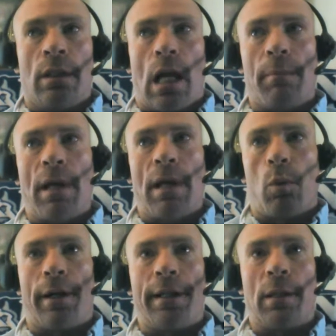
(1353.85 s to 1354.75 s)
I'm
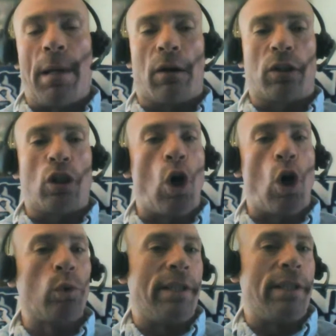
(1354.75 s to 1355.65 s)
not worried about
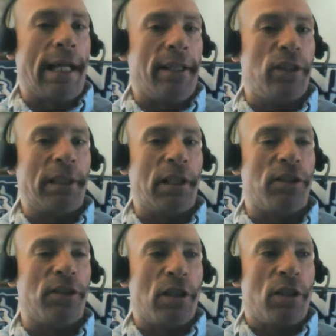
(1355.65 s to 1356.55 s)
cold days
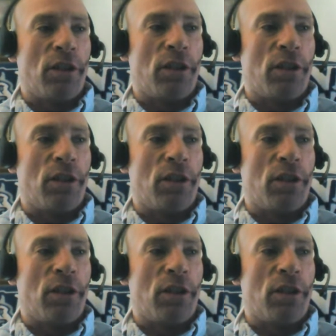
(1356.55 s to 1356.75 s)
because